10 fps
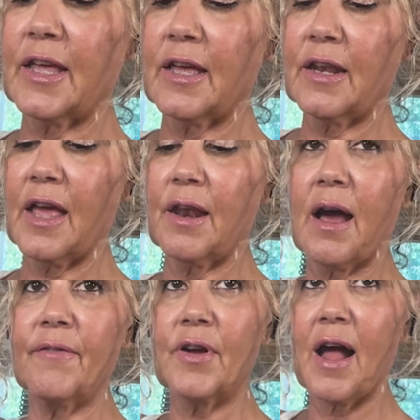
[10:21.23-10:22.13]
in, and
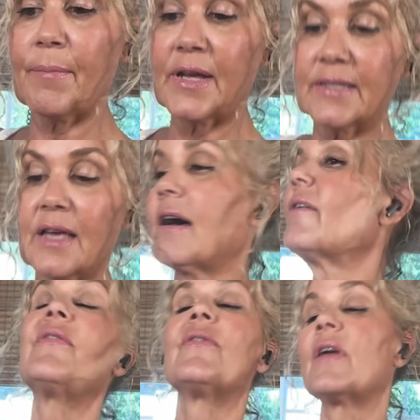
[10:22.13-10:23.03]
I've got
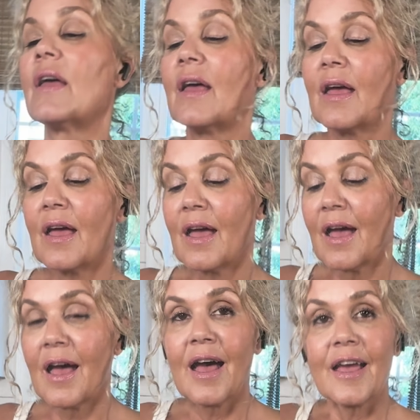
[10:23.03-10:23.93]
myself
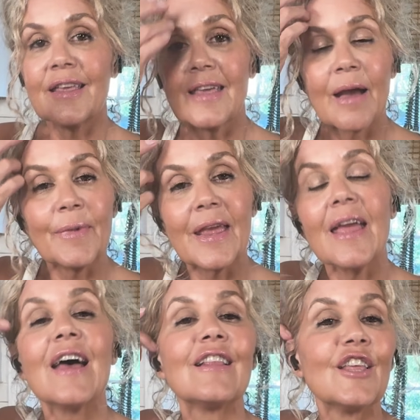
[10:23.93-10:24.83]
a yummy
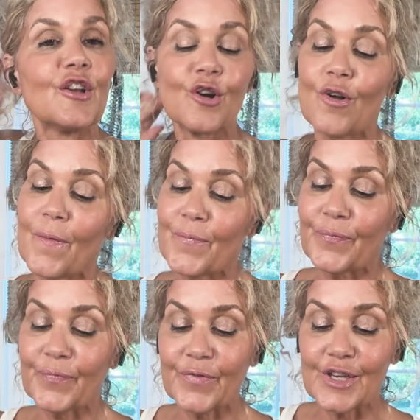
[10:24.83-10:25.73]
little
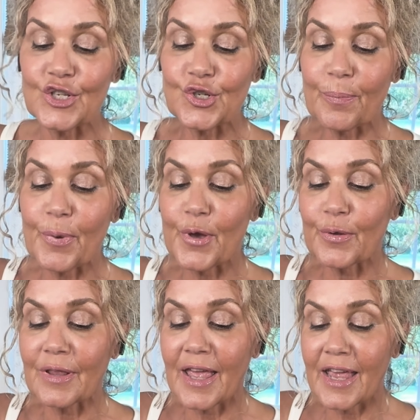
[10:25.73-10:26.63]

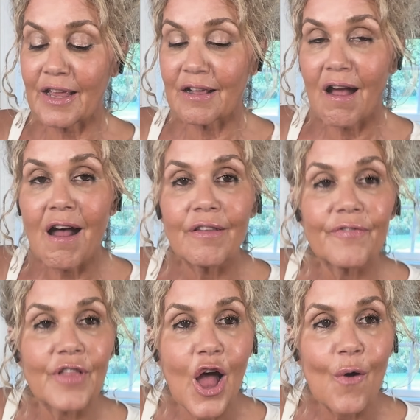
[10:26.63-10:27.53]
Chipotle
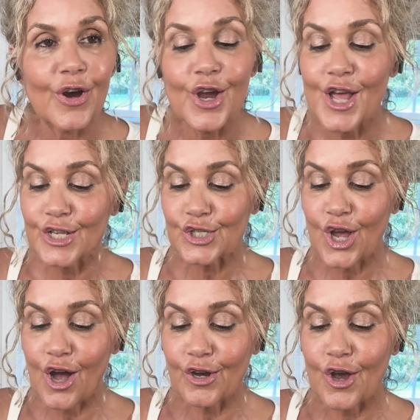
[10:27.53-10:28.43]
cauliflower
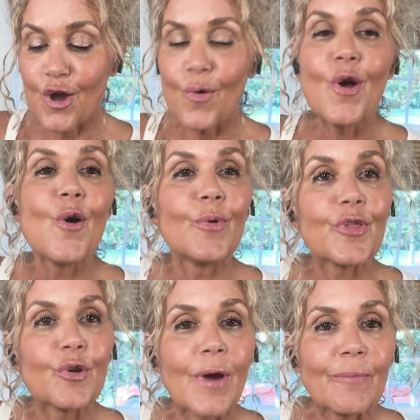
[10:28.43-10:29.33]
taco
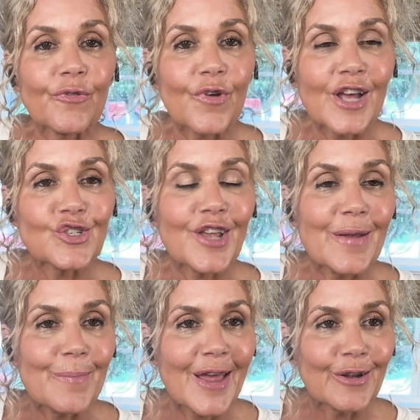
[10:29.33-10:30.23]
with creme fraiche
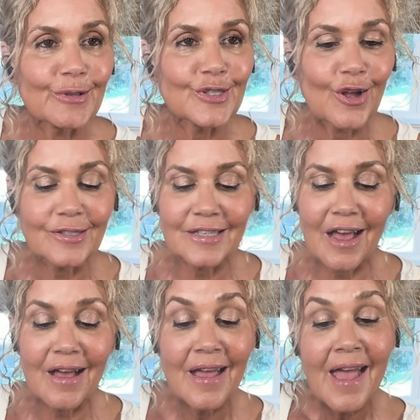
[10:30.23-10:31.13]
and mango salsa.
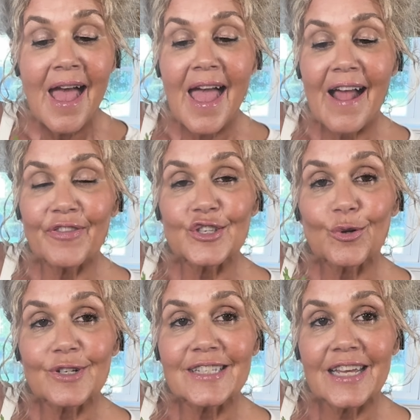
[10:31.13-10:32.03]
And the
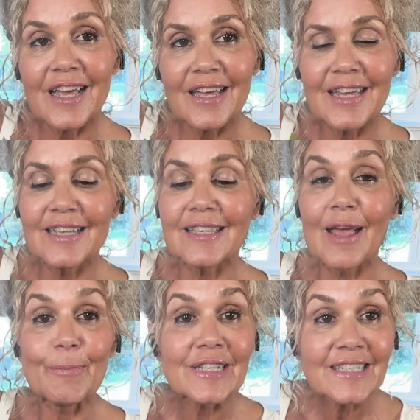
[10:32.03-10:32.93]
tortilla is a
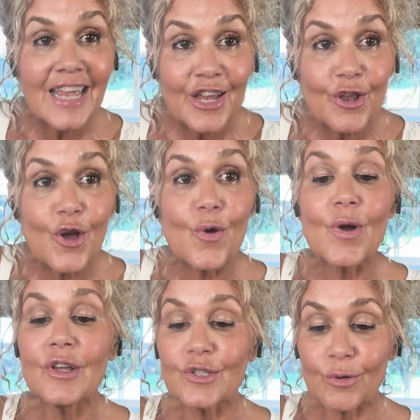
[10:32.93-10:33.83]
potato
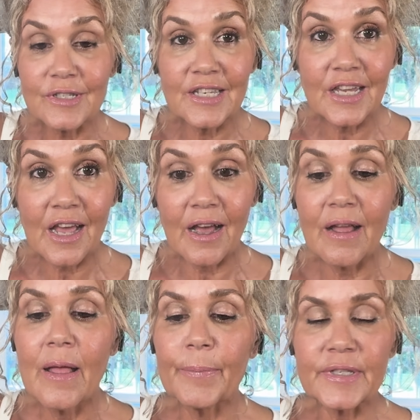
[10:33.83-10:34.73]
tortilla,
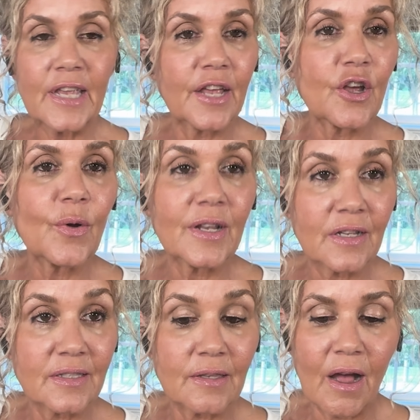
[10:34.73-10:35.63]
potato and
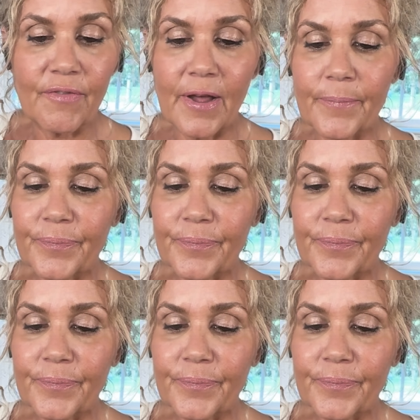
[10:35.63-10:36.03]
cassava.